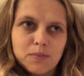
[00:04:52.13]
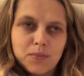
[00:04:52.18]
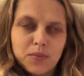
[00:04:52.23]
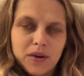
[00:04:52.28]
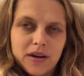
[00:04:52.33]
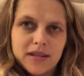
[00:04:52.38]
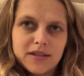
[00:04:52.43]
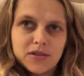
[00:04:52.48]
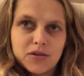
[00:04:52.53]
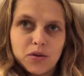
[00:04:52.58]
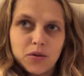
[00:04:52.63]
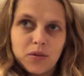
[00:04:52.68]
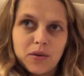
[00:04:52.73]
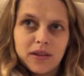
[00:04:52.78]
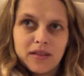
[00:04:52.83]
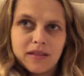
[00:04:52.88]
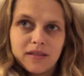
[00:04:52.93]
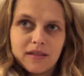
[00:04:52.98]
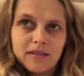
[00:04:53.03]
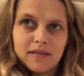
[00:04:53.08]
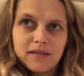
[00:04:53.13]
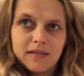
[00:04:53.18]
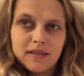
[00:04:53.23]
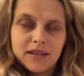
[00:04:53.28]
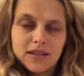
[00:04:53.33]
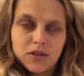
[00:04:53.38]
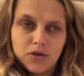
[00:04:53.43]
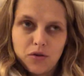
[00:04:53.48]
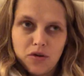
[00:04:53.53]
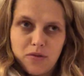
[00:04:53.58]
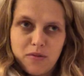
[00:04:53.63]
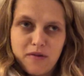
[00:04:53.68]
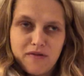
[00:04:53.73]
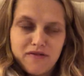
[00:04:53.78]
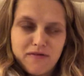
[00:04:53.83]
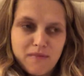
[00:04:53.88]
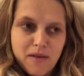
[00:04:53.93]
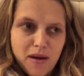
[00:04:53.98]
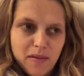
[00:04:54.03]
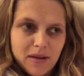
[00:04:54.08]
preschool with this group
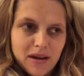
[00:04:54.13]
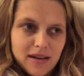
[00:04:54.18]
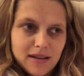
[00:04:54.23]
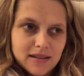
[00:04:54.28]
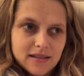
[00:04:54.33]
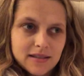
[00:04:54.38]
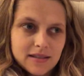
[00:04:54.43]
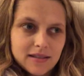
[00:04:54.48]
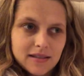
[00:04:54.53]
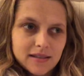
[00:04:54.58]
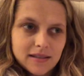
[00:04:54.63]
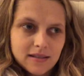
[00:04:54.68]
of mummies,